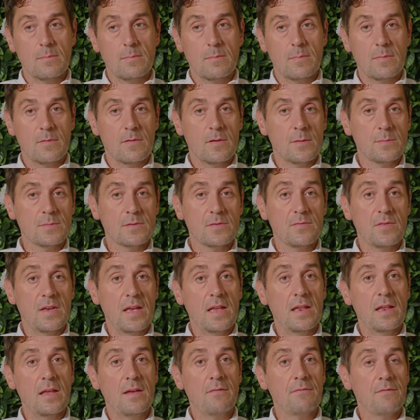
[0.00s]
in terms of
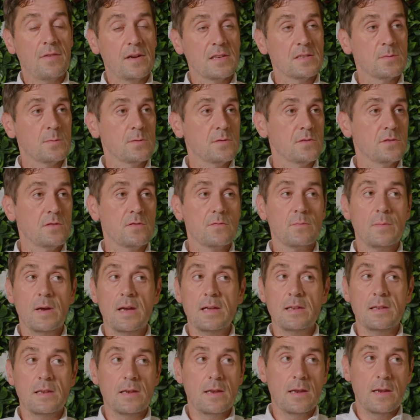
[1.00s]
investments you've
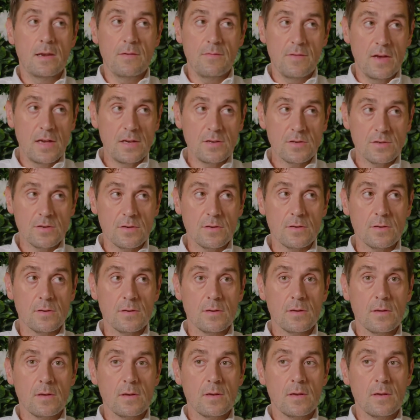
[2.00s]
made in innovation